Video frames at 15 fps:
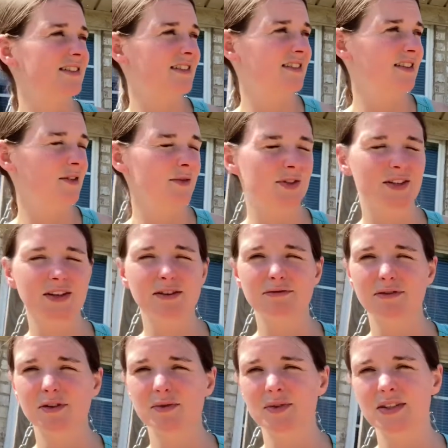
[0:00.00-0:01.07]
There's enough
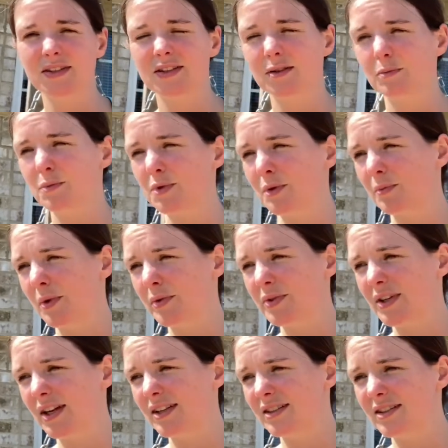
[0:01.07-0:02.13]
root systems on both
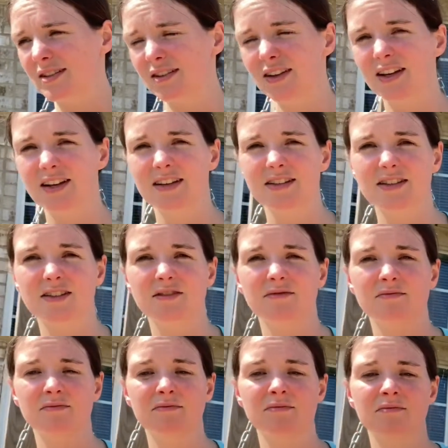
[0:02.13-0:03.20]
sides to let it
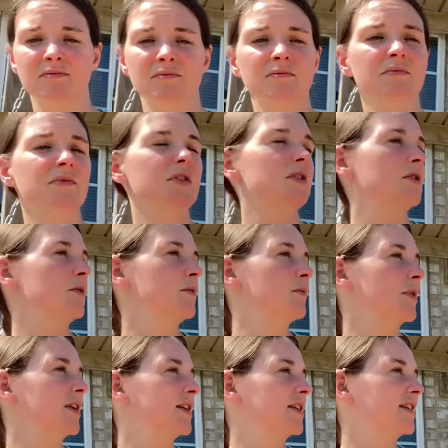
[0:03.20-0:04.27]
do
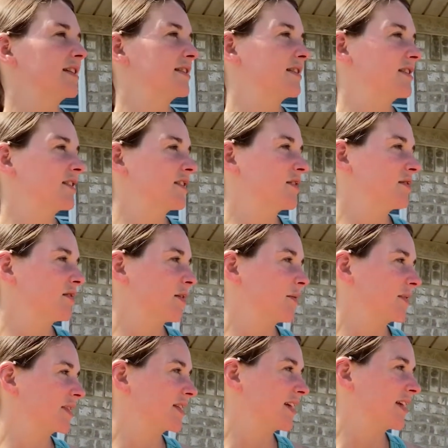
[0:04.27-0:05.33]
what it needs to do, so
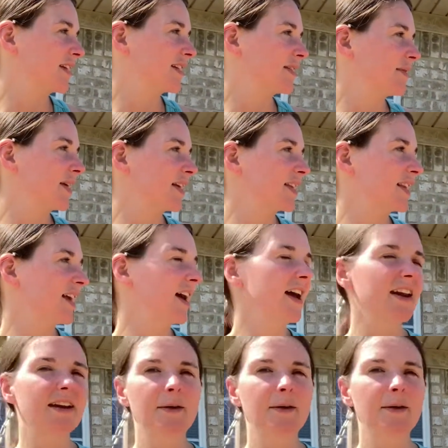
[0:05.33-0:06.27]
I'm excited about that.